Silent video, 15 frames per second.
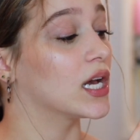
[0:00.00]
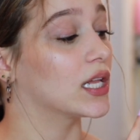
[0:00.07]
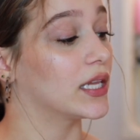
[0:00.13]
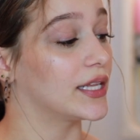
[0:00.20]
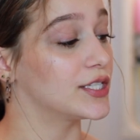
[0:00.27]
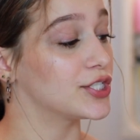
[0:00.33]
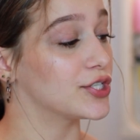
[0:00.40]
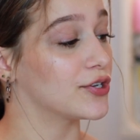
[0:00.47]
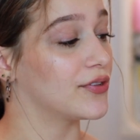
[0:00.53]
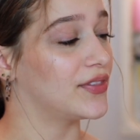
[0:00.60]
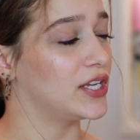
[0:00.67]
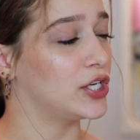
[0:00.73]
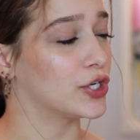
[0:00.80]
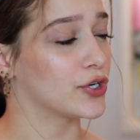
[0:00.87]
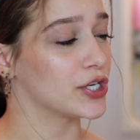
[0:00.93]
Cleanser,
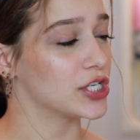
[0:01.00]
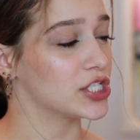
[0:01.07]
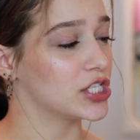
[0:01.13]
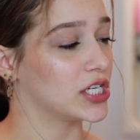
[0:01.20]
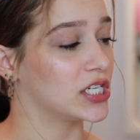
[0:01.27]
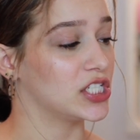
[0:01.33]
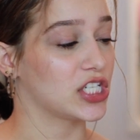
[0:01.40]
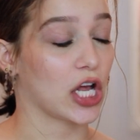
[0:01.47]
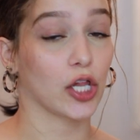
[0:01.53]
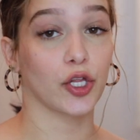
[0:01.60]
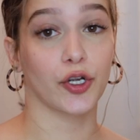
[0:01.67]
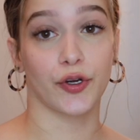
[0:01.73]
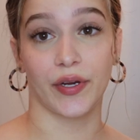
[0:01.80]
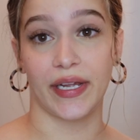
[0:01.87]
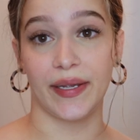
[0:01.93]
the Nourishing Gel
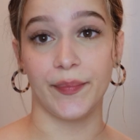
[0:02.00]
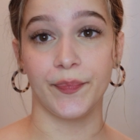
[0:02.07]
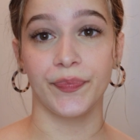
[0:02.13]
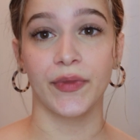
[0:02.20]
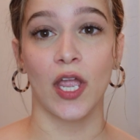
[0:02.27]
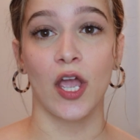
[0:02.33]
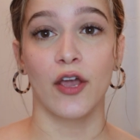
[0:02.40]
Cream.